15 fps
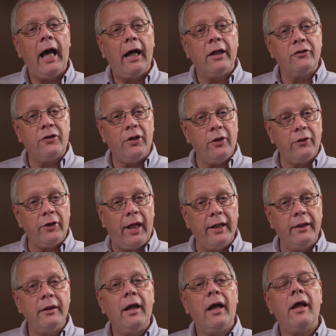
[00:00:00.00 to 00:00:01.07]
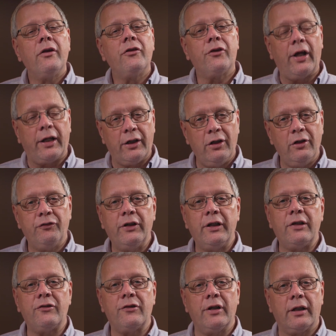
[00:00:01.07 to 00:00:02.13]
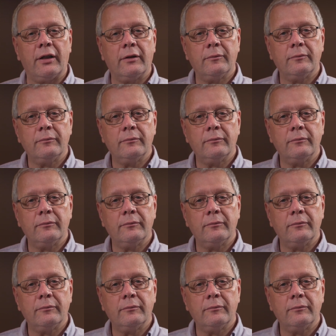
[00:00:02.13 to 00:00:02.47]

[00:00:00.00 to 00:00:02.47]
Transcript: Until then, thank you for listening.